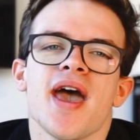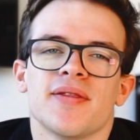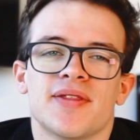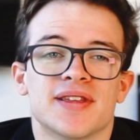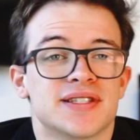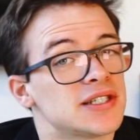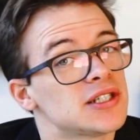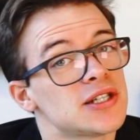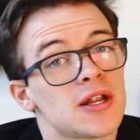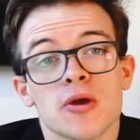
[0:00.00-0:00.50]

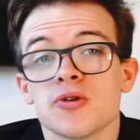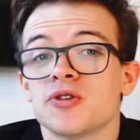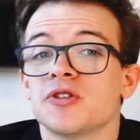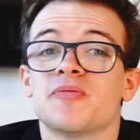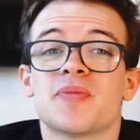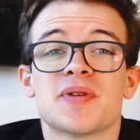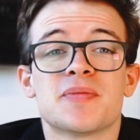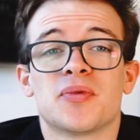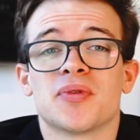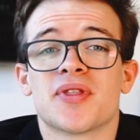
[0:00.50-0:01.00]
There's loads
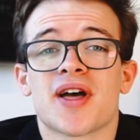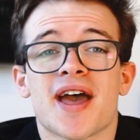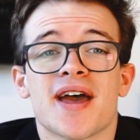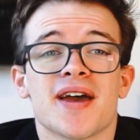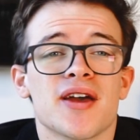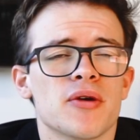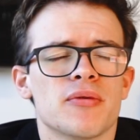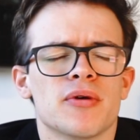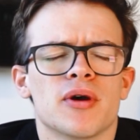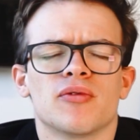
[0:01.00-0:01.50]
of people
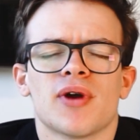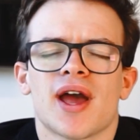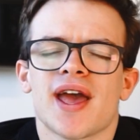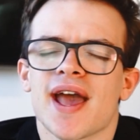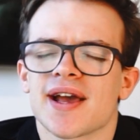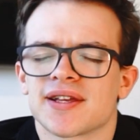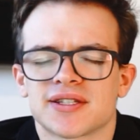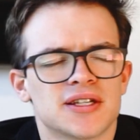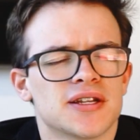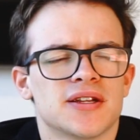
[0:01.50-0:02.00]
there who are
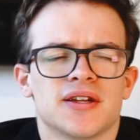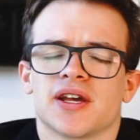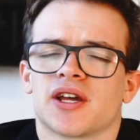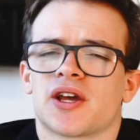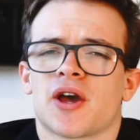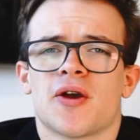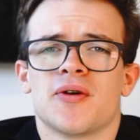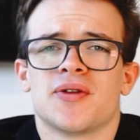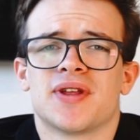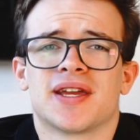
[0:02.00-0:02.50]
excellent at
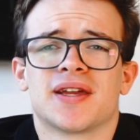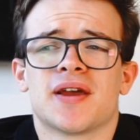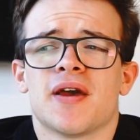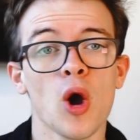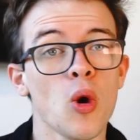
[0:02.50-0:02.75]
coding.